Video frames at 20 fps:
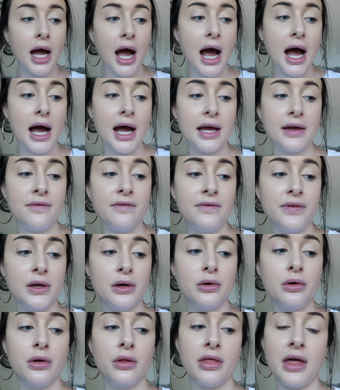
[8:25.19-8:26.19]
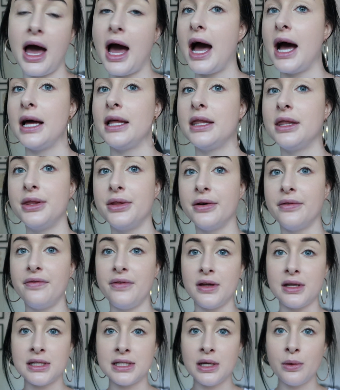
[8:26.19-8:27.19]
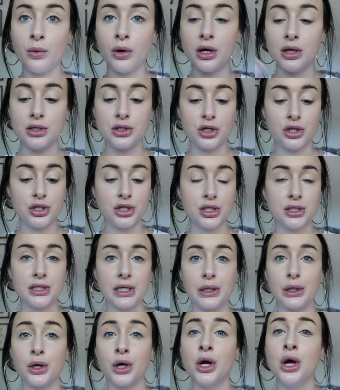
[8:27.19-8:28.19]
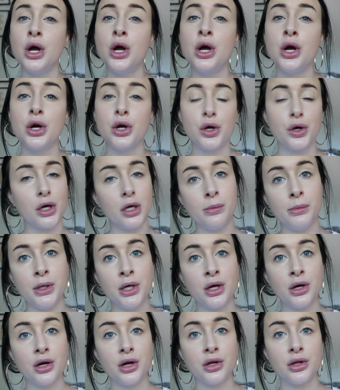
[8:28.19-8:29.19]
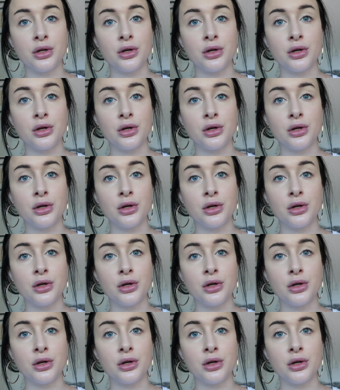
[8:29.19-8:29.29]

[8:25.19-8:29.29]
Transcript: I feel that the Fenty ones are just like creamier.